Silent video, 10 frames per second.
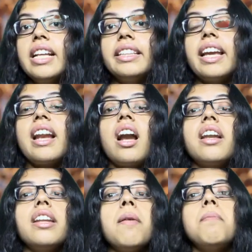There are
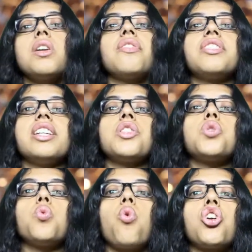a number of things
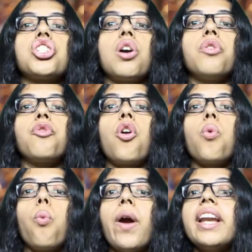to watch out for
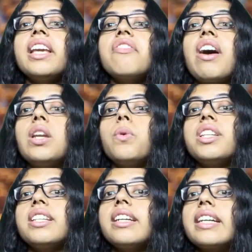when
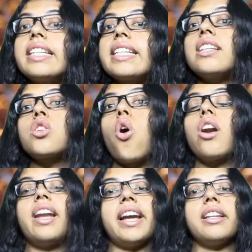evaluating content
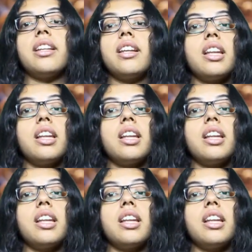online.